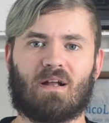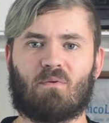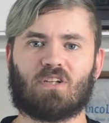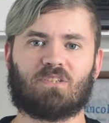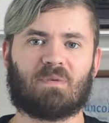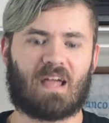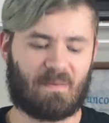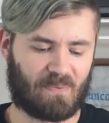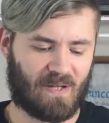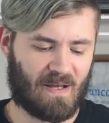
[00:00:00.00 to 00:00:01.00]
I watched some
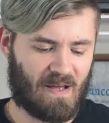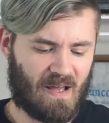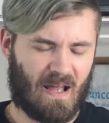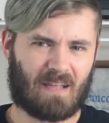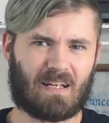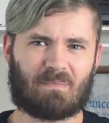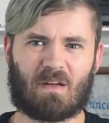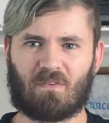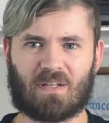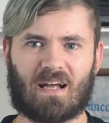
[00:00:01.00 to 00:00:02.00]
gameplay. I think I may
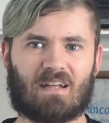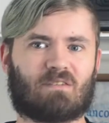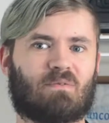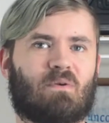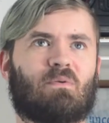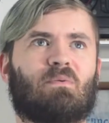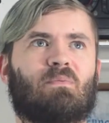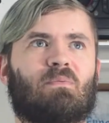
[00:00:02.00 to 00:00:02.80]
have only gotten through